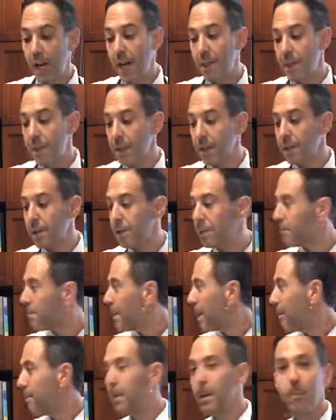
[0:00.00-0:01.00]
I think this
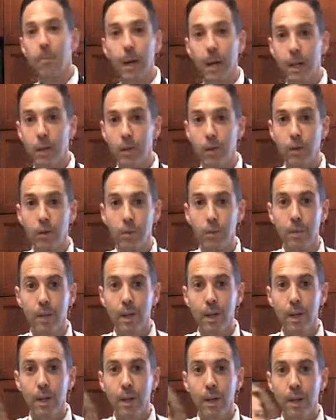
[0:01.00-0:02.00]
may be my new
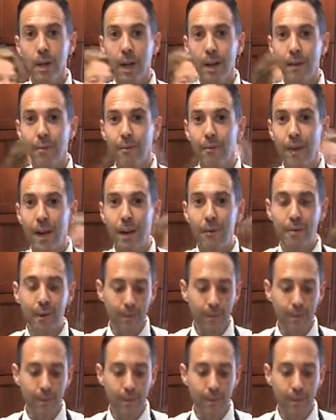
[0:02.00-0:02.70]
kind of favorite.